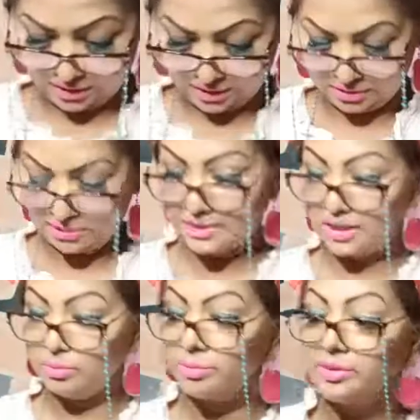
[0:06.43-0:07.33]

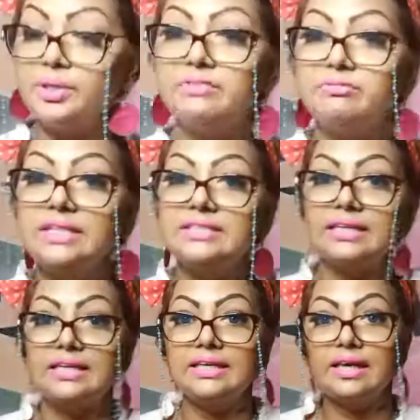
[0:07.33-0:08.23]
today we'll be doing a
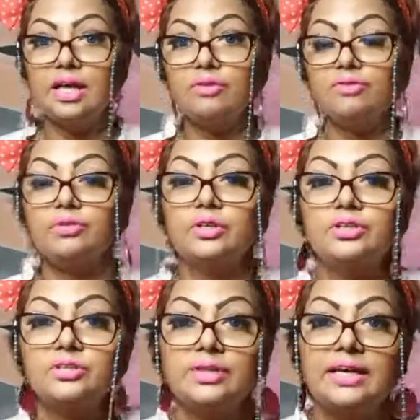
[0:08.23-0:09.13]
reading for the
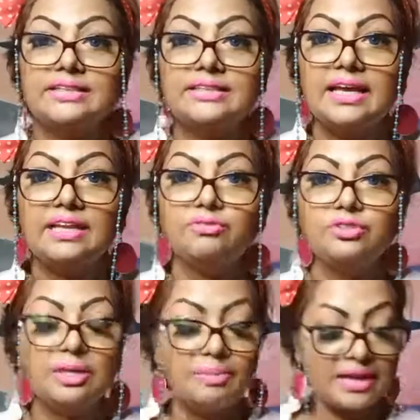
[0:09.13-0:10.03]
zodiac sign of
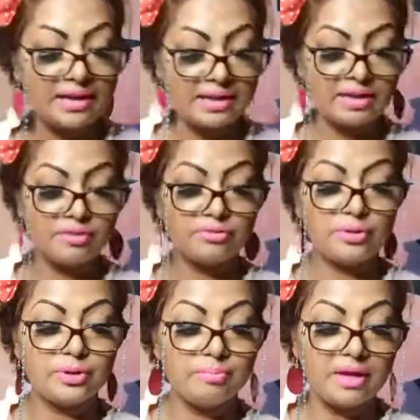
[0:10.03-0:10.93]
Gemini
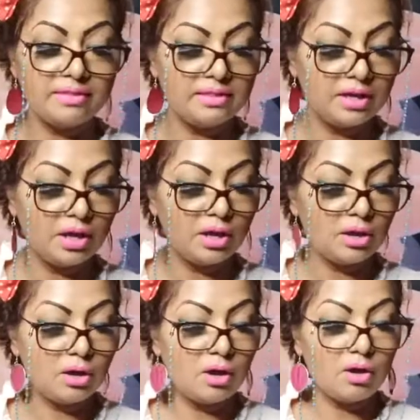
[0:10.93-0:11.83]
for the month
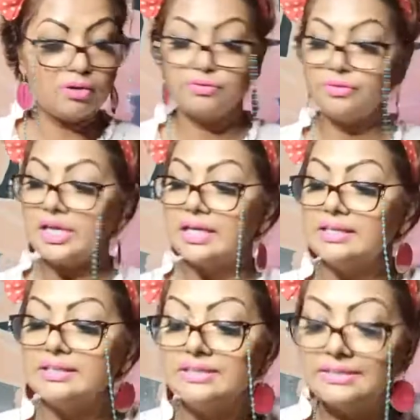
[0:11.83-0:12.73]
of
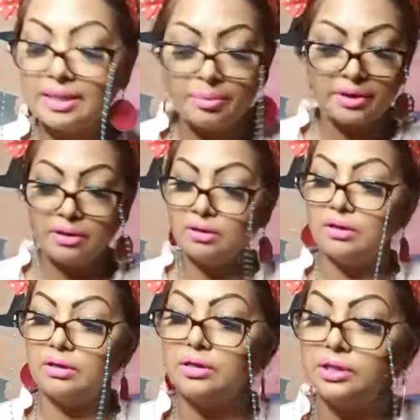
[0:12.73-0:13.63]
December
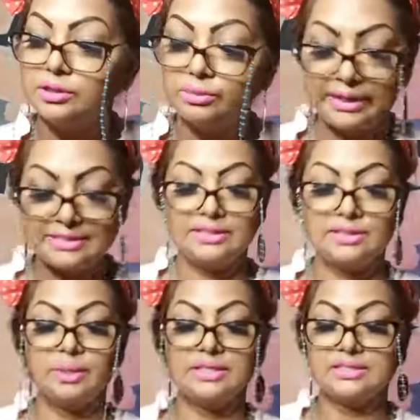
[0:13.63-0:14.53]

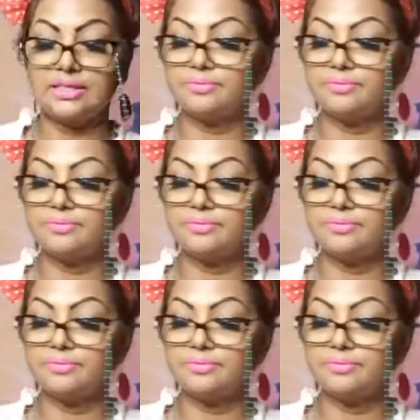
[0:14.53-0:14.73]
2020.